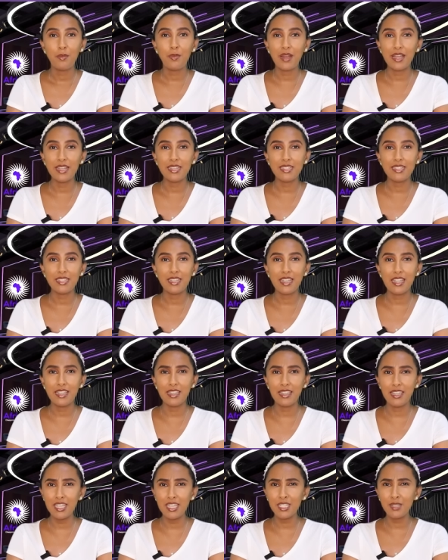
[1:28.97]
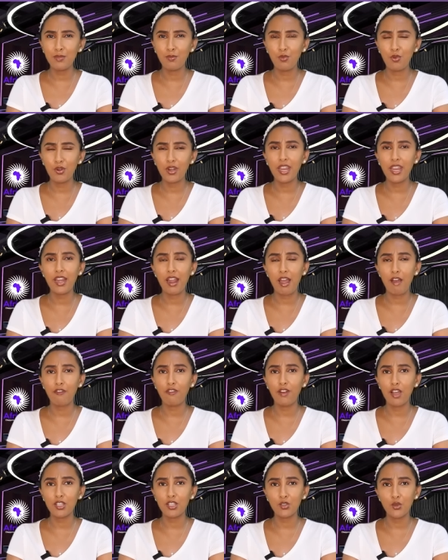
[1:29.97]
But in this Burkina
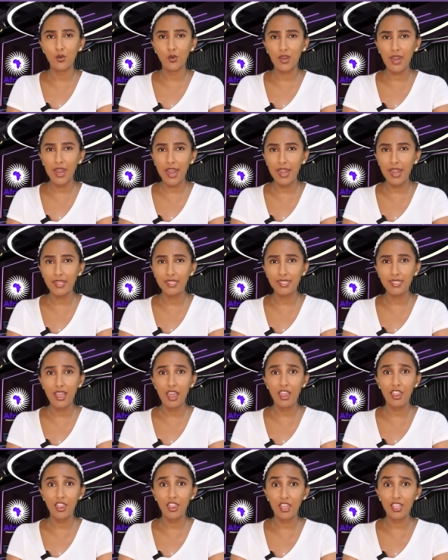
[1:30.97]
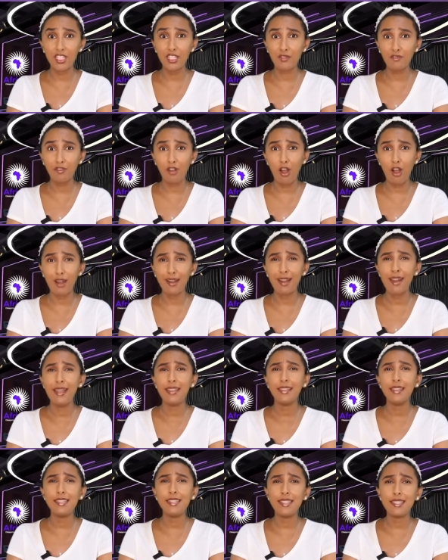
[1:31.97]
Faso case, thus far,
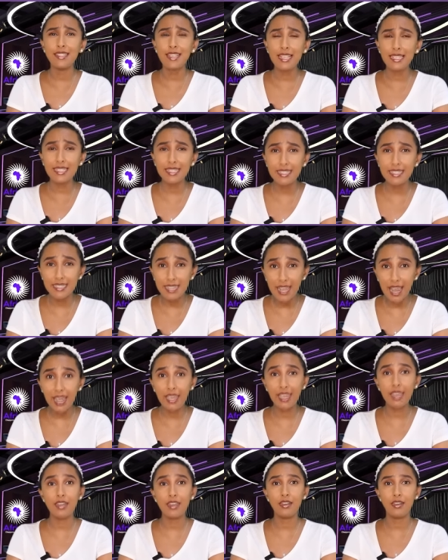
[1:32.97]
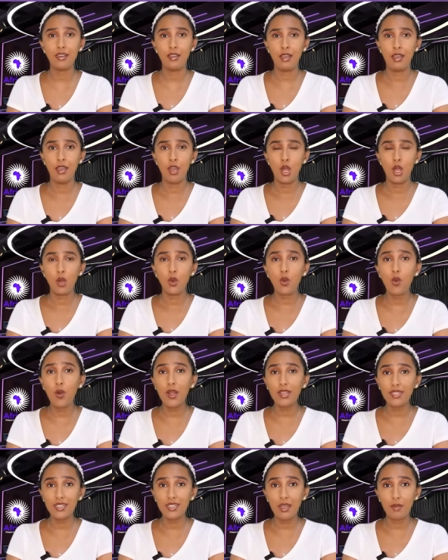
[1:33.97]
this is a second
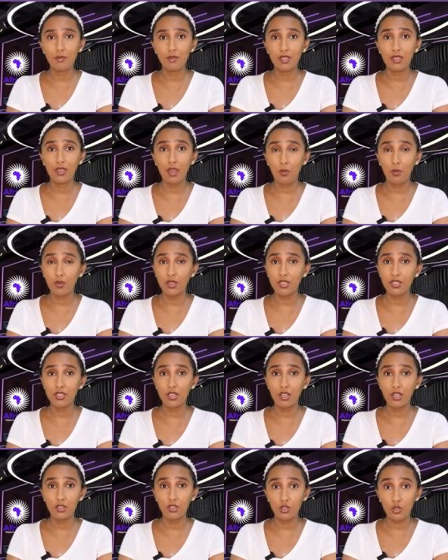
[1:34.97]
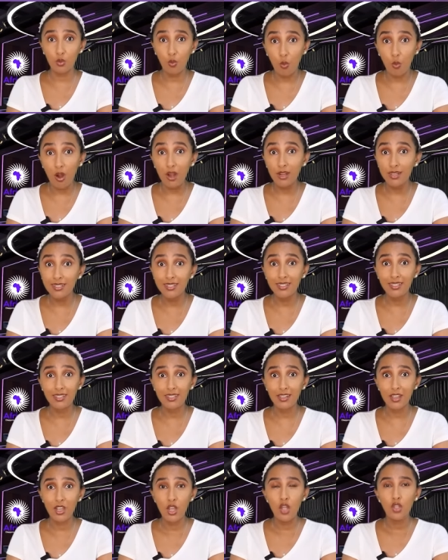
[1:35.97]
coup attempt that was
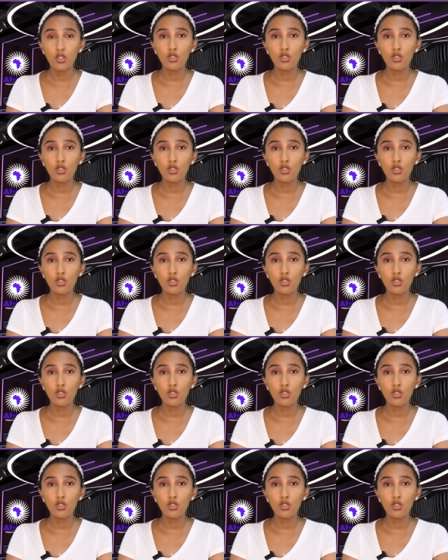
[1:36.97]
thwarted.